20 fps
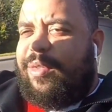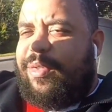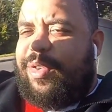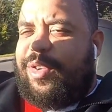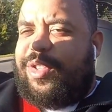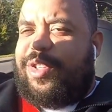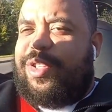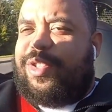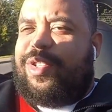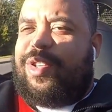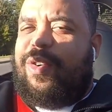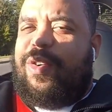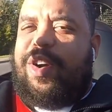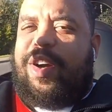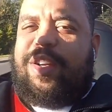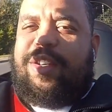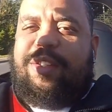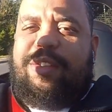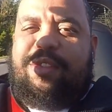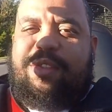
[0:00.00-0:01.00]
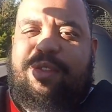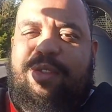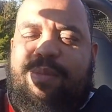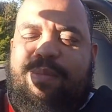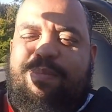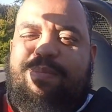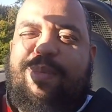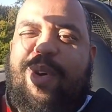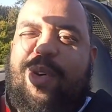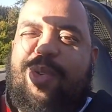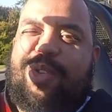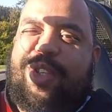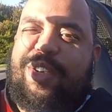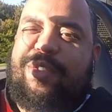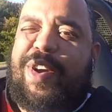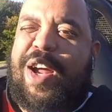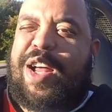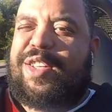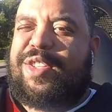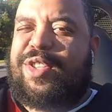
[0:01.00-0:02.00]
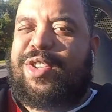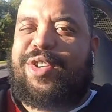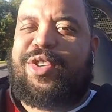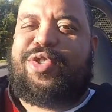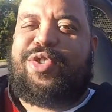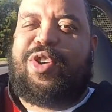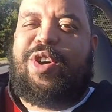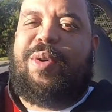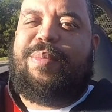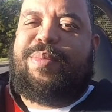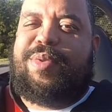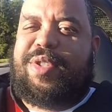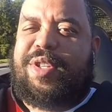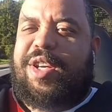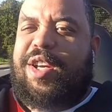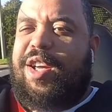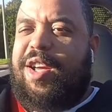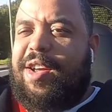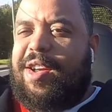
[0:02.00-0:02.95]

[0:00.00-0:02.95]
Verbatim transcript: for just so I can mosey around to the shops.